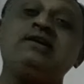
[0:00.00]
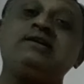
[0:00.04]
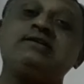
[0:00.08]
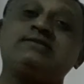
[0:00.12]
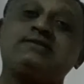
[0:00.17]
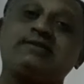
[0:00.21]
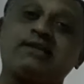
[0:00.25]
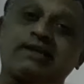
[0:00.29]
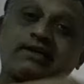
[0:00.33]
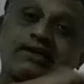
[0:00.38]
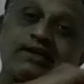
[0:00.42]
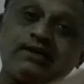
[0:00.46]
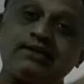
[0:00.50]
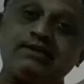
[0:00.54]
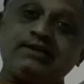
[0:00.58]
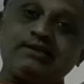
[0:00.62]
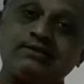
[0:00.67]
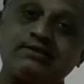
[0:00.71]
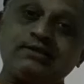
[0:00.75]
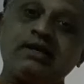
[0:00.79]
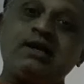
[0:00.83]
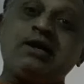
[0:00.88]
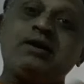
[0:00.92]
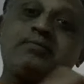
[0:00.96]
Second
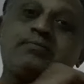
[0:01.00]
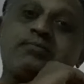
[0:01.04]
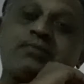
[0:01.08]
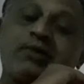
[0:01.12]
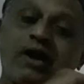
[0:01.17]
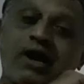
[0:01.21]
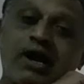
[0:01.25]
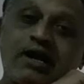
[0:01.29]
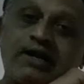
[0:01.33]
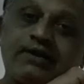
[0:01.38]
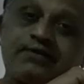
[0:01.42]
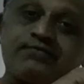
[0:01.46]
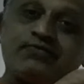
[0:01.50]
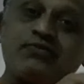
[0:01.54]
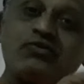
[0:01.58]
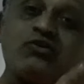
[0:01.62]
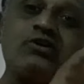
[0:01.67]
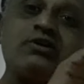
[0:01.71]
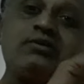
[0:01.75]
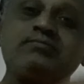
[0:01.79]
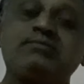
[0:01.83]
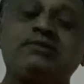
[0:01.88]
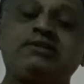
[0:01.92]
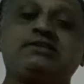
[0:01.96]
is
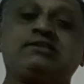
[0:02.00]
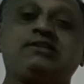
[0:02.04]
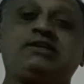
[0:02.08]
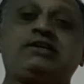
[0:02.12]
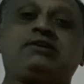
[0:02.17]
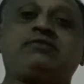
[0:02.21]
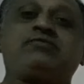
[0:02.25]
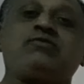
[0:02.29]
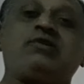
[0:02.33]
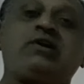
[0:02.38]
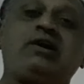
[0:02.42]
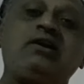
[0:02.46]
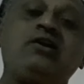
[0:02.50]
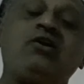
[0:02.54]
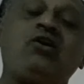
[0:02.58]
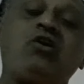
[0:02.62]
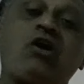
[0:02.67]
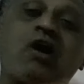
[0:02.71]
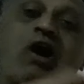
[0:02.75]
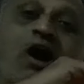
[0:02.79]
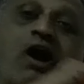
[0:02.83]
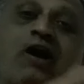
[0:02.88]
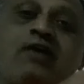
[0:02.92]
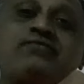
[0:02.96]
platform is required.
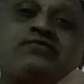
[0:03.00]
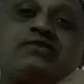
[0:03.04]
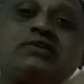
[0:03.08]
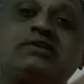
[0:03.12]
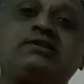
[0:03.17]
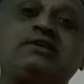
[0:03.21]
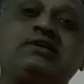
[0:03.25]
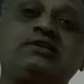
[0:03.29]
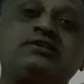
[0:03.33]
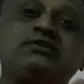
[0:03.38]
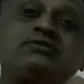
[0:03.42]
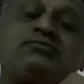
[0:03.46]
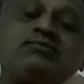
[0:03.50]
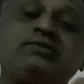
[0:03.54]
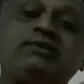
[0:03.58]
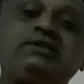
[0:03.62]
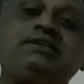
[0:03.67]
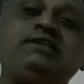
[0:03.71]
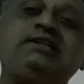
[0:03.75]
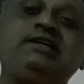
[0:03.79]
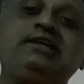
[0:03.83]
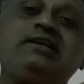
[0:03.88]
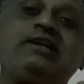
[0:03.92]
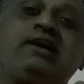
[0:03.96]
After that, we
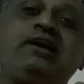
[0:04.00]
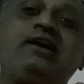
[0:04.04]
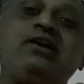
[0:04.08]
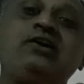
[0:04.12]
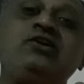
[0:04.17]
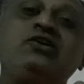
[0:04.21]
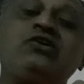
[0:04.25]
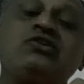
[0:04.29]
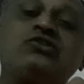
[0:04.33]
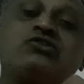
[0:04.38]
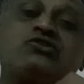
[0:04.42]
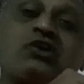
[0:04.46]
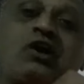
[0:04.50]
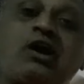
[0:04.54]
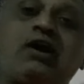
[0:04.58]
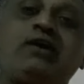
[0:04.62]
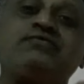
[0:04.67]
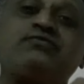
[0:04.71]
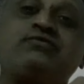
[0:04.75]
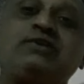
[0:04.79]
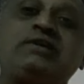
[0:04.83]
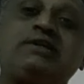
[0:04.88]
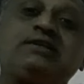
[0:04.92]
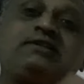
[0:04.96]
need a
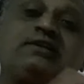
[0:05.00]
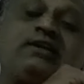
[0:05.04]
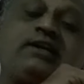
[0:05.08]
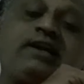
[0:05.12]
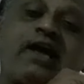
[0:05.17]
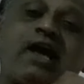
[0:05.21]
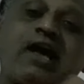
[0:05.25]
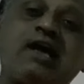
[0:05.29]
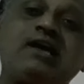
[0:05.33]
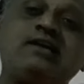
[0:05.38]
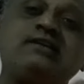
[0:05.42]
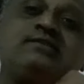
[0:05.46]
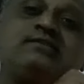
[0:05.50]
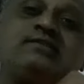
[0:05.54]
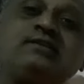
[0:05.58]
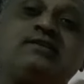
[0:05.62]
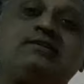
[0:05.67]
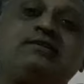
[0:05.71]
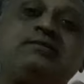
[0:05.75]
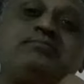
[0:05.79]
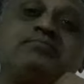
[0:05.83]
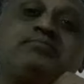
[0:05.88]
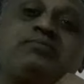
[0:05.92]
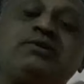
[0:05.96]
software that has
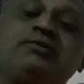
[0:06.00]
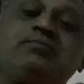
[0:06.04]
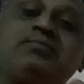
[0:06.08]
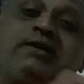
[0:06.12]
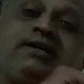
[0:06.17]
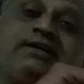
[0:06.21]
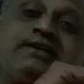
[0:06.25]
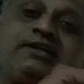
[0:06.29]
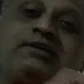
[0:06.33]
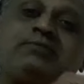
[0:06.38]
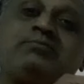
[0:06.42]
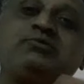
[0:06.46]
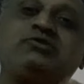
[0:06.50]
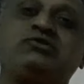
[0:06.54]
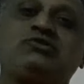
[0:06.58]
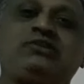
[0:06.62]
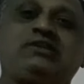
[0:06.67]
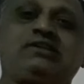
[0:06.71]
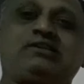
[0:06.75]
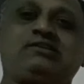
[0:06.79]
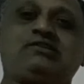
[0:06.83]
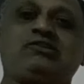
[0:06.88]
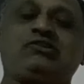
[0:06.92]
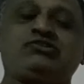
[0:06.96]
an implemented
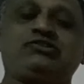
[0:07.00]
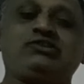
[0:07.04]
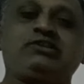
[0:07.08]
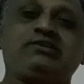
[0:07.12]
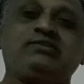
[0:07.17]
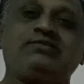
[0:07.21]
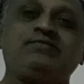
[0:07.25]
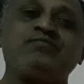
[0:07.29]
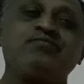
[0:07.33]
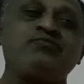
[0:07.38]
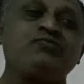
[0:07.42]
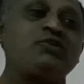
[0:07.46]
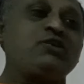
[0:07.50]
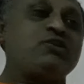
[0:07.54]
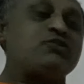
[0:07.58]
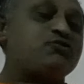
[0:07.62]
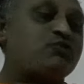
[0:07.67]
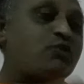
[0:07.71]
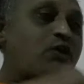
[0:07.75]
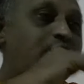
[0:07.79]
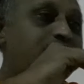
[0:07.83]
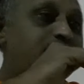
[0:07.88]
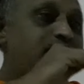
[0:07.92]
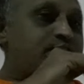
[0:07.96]
business logic.
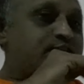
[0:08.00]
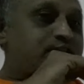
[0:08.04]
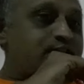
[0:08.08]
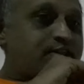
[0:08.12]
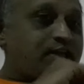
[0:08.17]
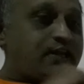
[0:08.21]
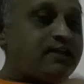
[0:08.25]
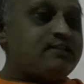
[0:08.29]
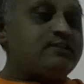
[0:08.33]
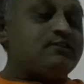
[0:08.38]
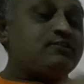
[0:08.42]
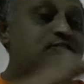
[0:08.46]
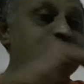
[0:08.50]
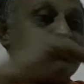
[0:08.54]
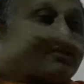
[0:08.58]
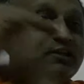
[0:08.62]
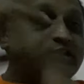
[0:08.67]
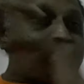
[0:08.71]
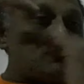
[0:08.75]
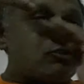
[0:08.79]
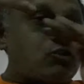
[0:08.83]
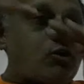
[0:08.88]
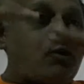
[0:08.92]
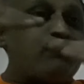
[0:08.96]
So and then
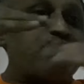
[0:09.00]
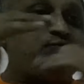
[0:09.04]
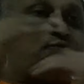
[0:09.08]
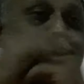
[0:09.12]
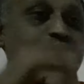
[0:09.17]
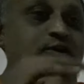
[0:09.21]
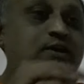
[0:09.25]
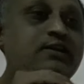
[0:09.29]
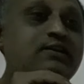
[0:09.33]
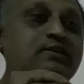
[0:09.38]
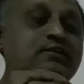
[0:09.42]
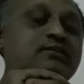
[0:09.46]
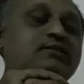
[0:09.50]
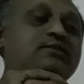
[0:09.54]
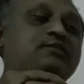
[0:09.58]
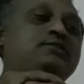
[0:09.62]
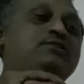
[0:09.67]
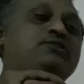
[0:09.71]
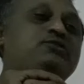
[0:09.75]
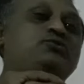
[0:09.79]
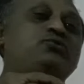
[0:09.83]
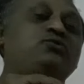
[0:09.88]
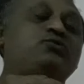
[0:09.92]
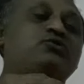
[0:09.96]
that software
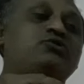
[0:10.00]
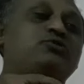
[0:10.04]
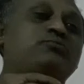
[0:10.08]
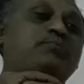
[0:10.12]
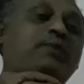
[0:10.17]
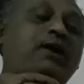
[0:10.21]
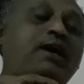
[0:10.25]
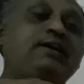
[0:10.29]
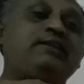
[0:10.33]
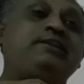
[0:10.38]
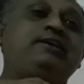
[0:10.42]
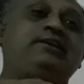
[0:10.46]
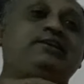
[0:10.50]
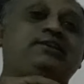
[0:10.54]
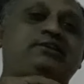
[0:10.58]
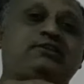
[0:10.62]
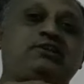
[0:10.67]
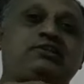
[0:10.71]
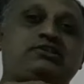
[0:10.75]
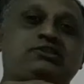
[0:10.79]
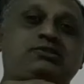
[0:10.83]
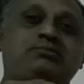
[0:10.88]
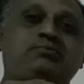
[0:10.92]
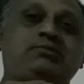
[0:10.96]
is used by the end
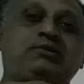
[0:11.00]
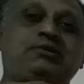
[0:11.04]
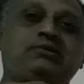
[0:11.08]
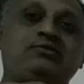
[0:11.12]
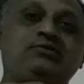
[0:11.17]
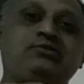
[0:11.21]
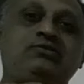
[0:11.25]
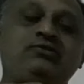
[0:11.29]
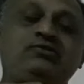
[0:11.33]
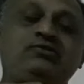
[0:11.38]
customer.